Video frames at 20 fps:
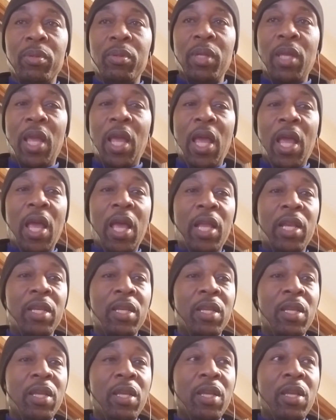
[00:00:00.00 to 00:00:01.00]
And
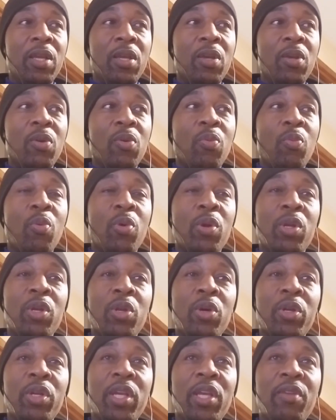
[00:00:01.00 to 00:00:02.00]
we're
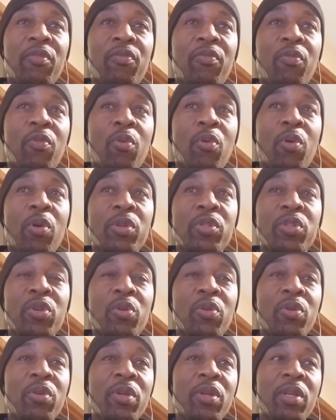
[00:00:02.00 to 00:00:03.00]
looking for
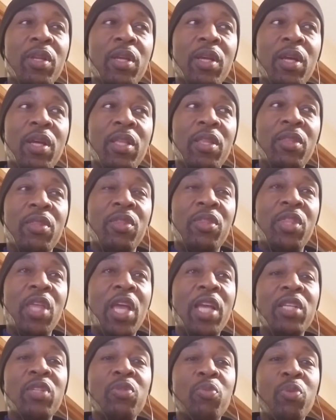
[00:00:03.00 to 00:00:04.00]
certain
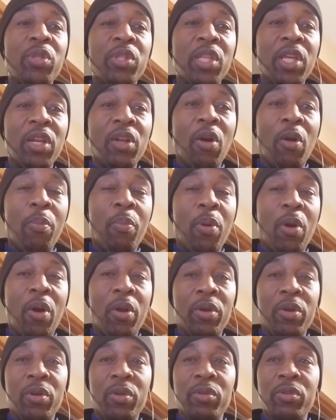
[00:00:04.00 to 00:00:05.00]
things within our
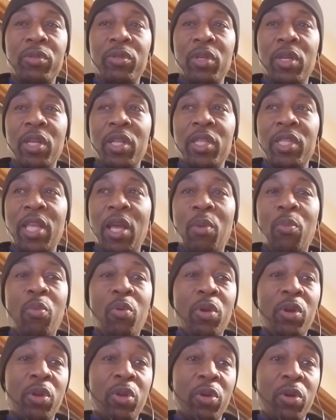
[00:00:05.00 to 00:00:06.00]
partners that
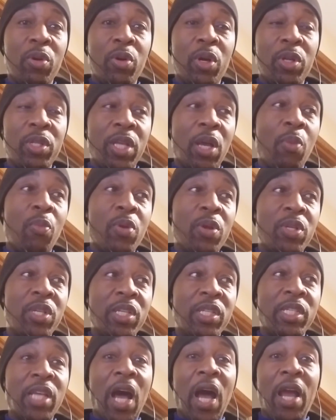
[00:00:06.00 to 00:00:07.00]
we
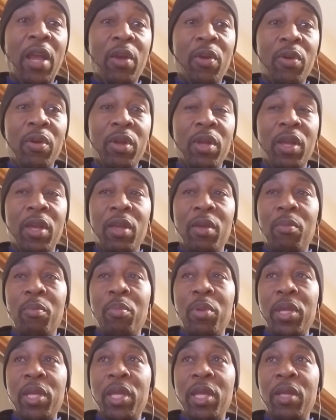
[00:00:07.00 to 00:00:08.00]
desire,
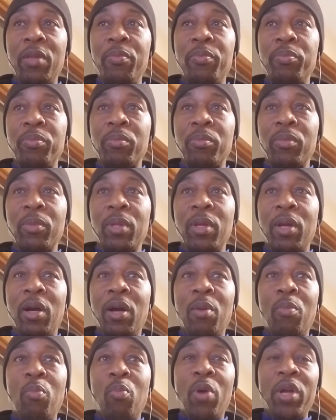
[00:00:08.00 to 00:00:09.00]
be it
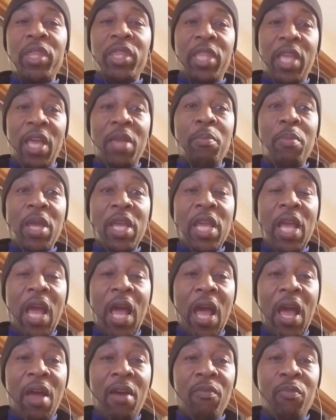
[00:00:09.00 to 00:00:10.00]
what they may
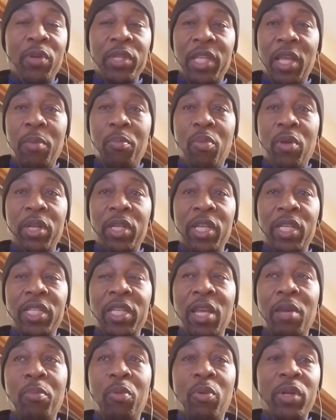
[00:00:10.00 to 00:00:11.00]
have, what they bring to the
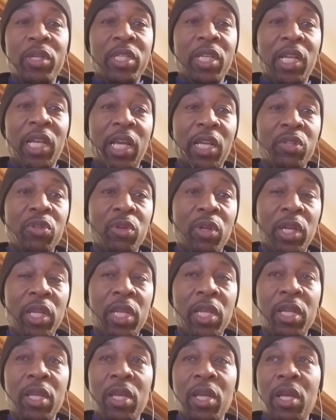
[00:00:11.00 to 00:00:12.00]
table
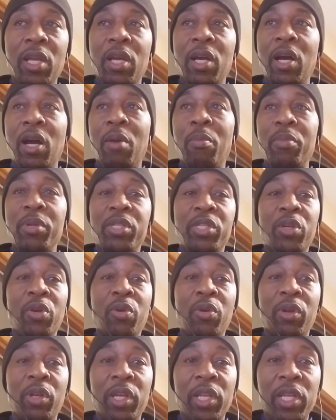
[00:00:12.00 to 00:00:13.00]
intellectually,
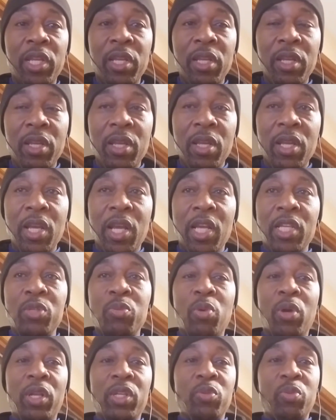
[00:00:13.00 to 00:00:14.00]
materially, as
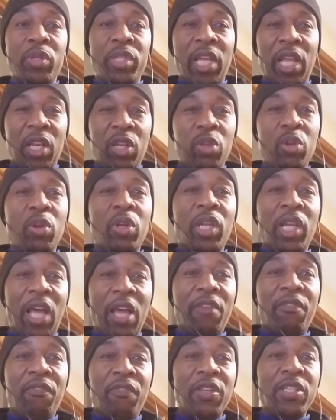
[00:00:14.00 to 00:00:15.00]
well as what they look
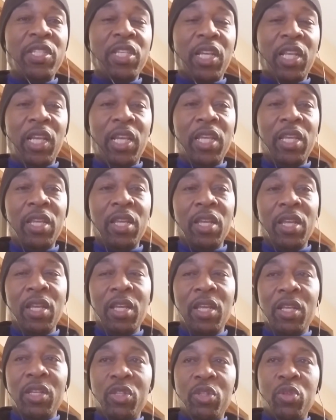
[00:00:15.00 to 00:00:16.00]
like physically,
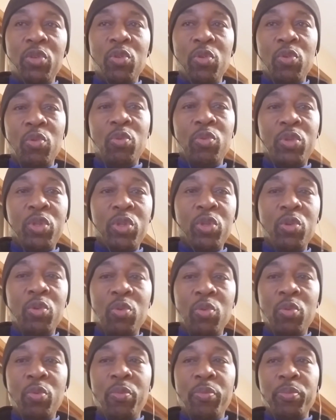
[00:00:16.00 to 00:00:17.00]

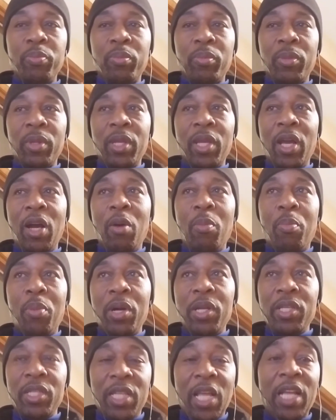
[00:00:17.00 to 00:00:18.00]
to help.
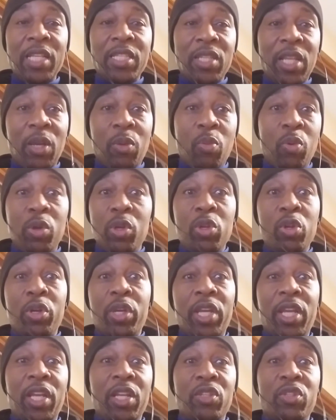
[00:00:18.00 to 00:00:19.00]
But that's like we're
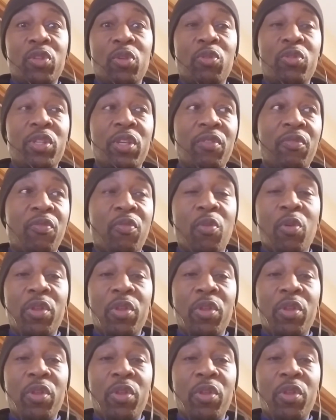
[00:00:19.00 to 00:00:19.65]
looking and searching for